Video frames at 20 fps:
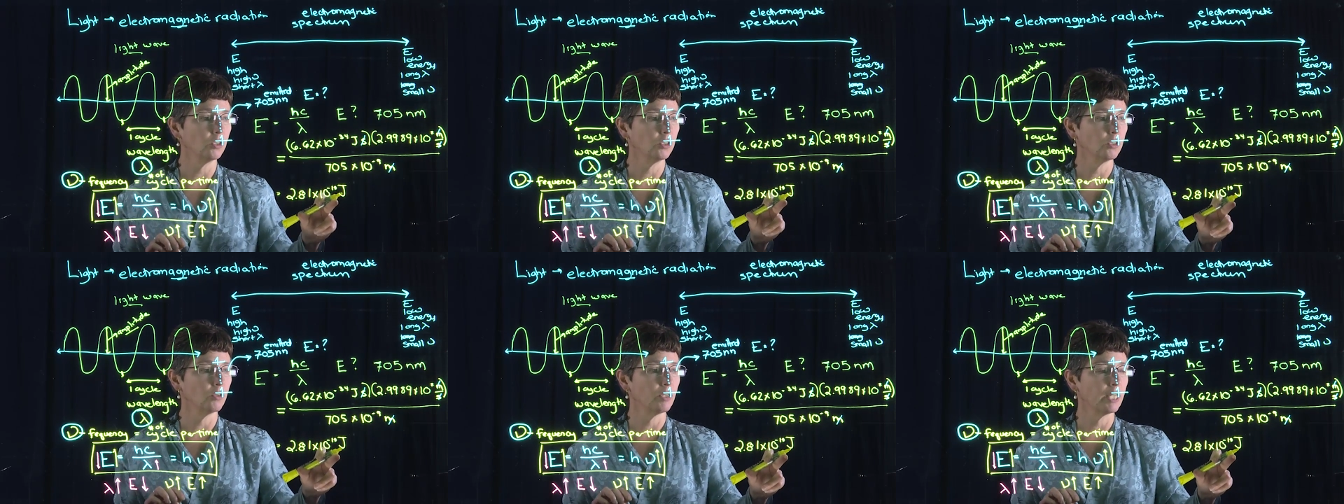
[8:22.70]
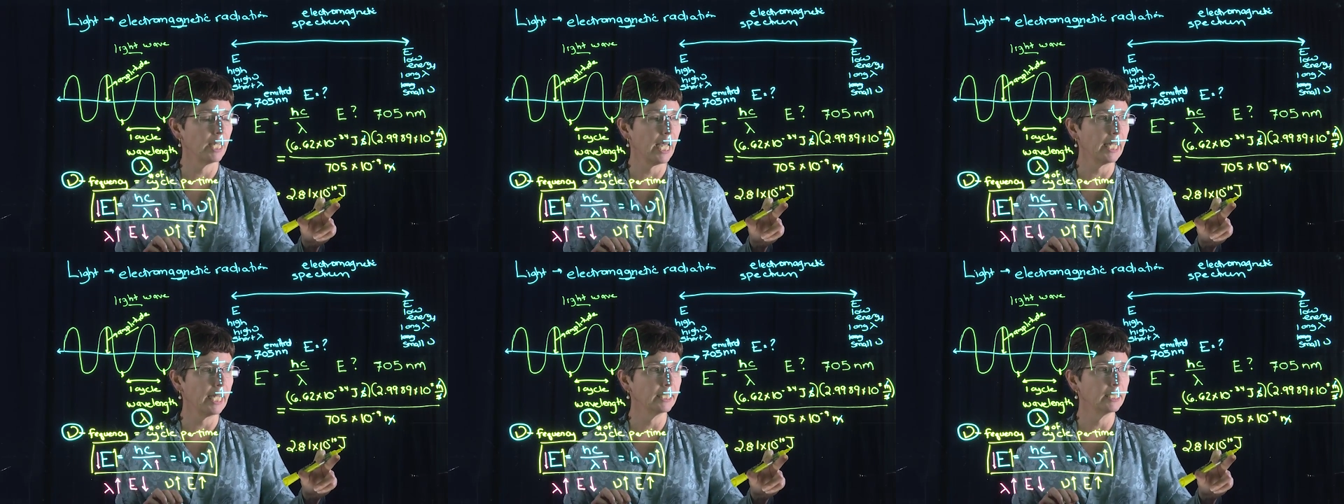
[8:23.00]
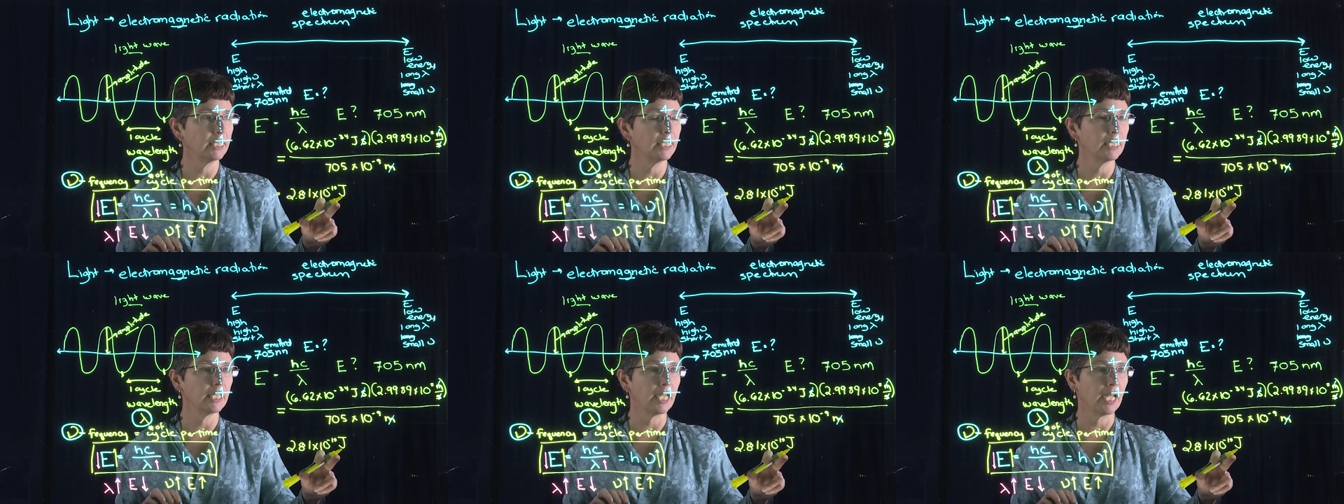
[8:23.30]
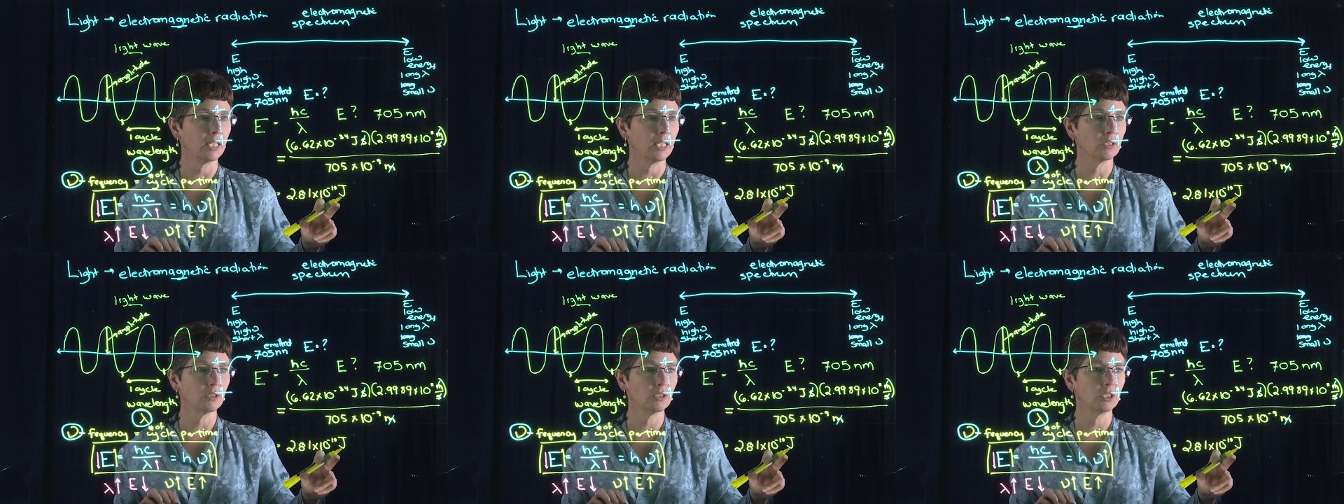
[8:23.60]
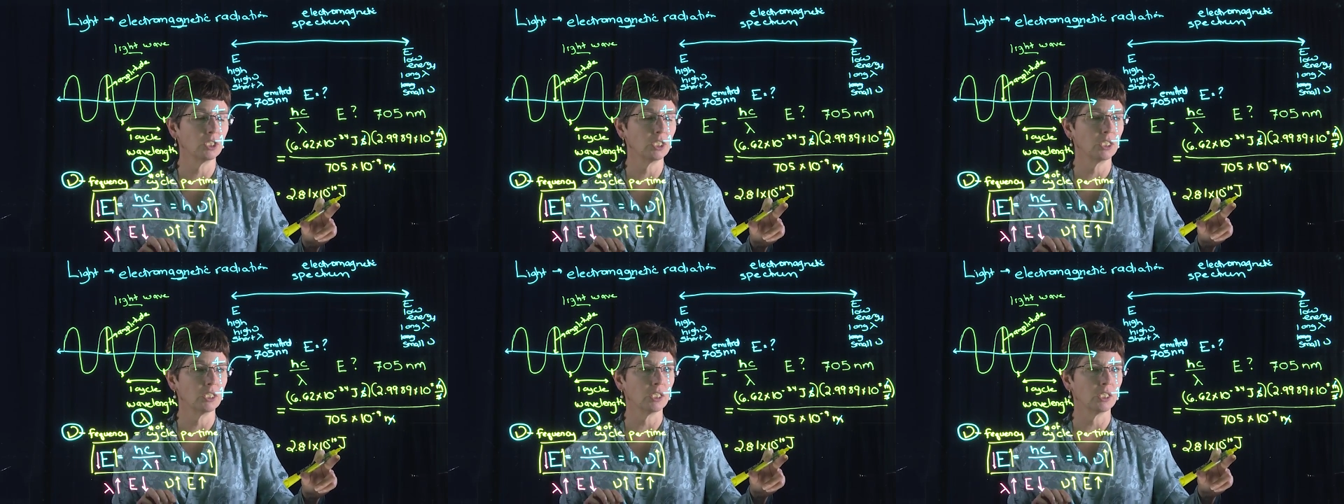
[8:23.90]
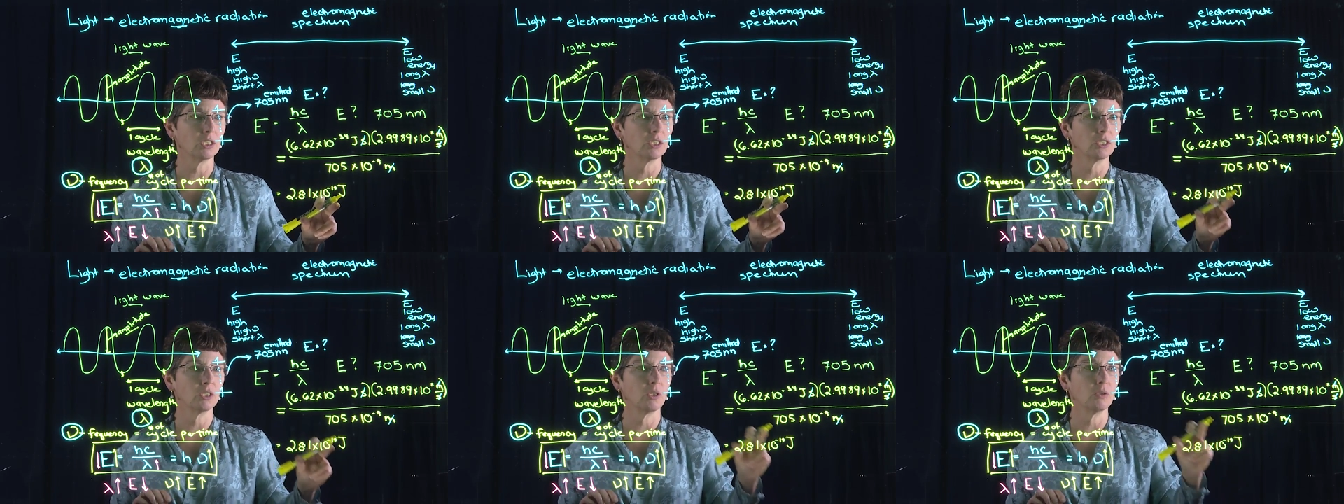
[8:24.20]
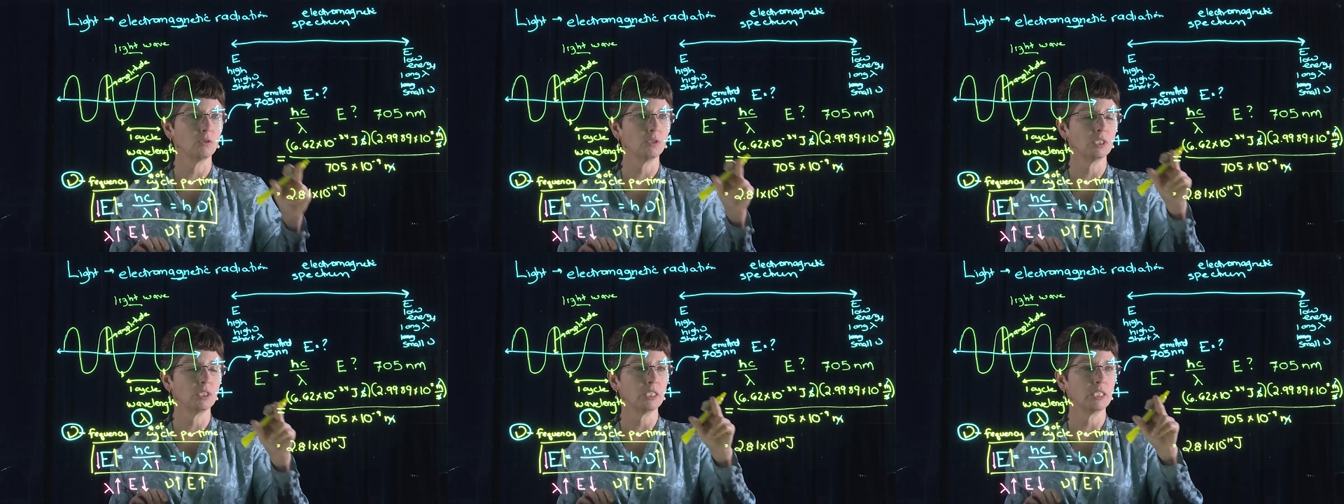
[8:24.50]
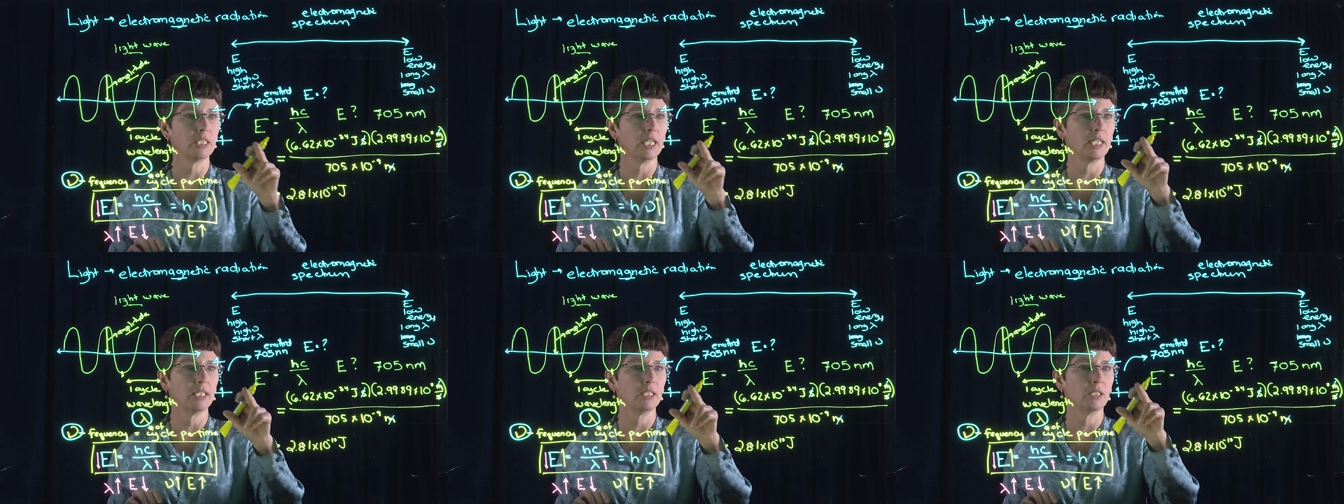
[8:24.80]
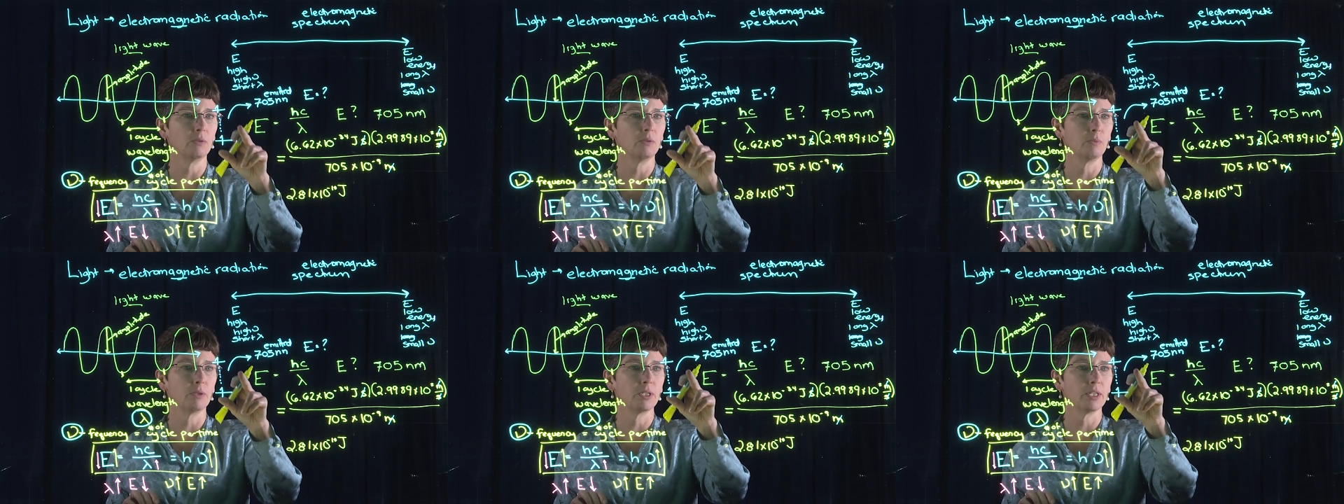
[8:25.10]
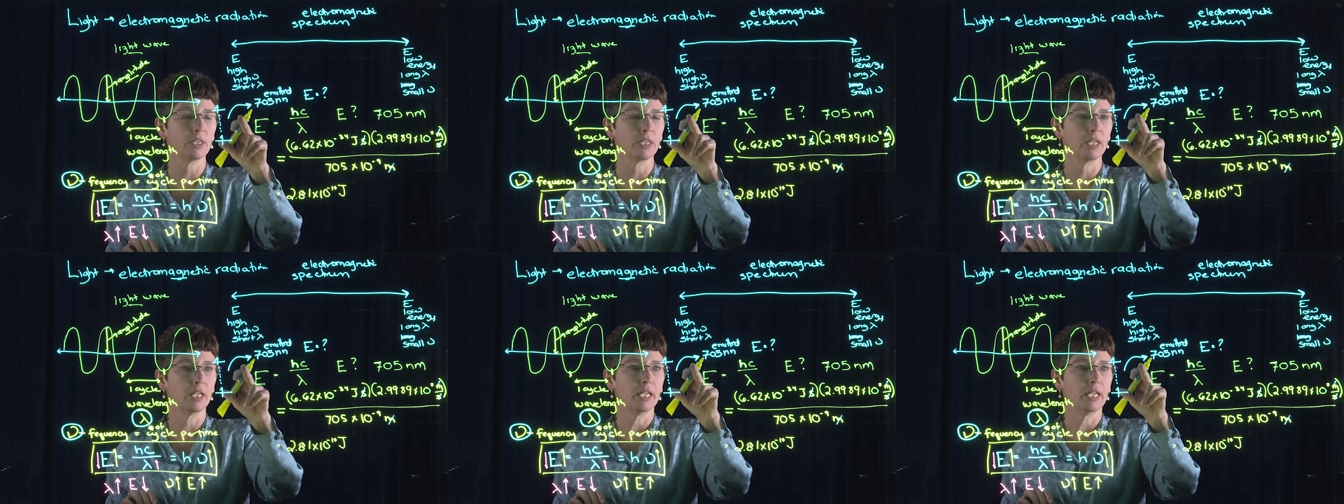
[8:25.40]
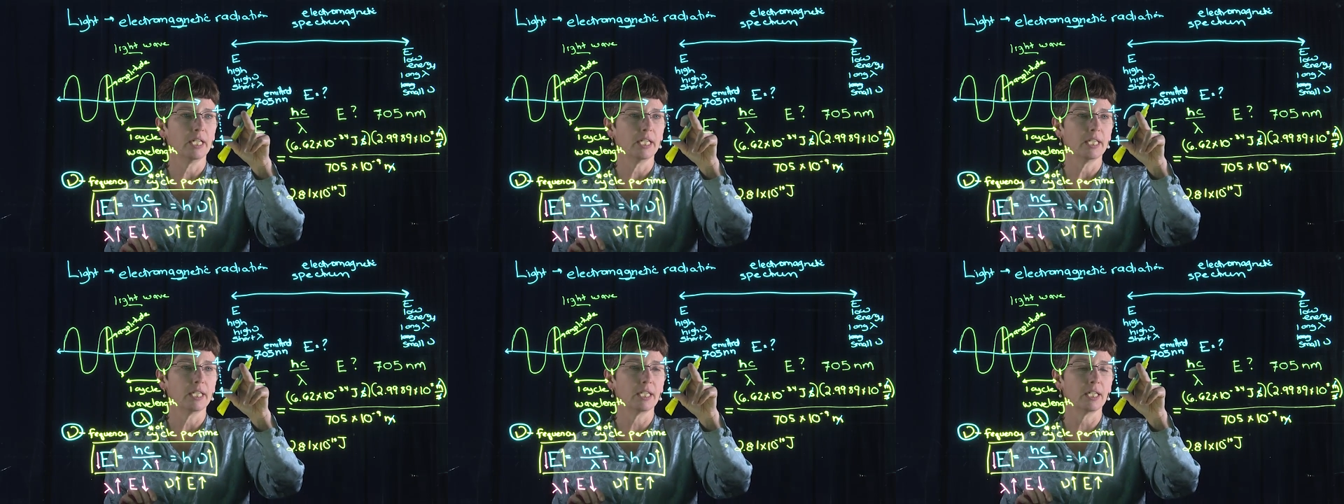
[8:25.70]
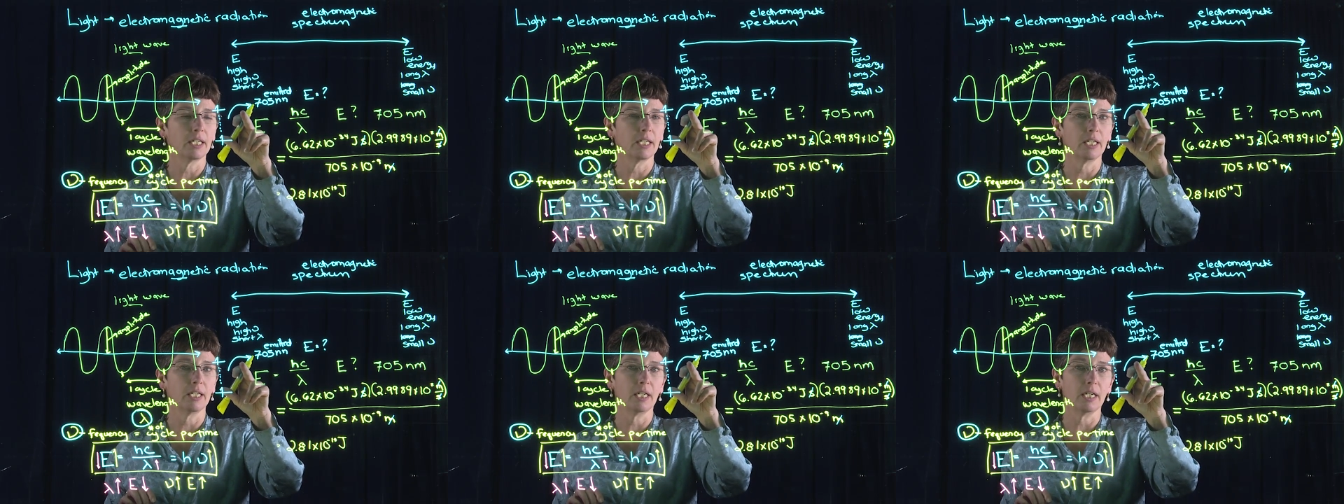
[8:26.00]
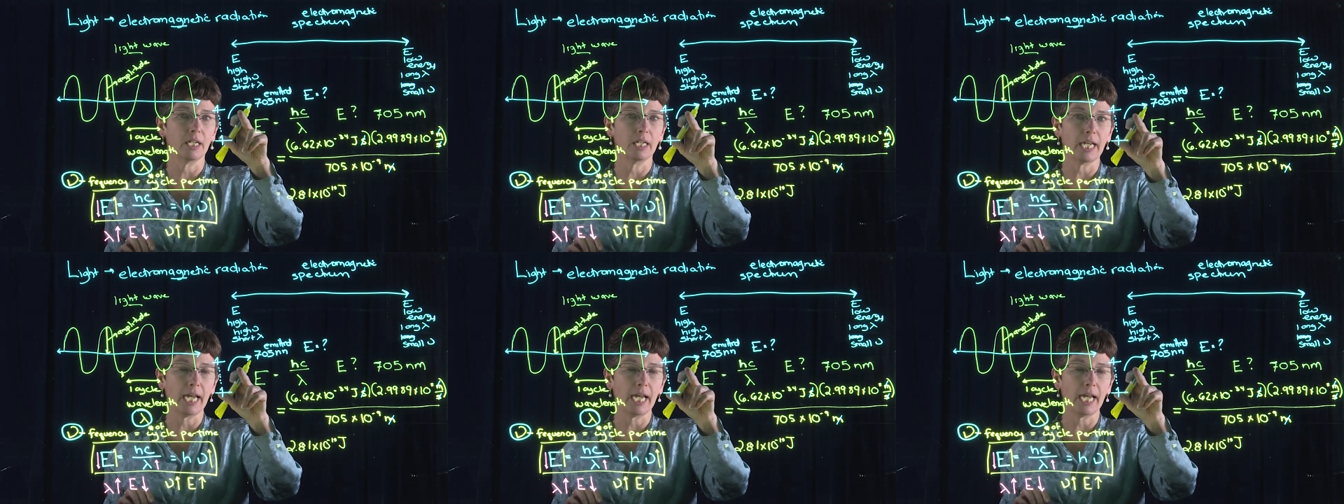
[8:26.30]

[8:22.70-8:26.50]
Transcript: So that's the energy associated with the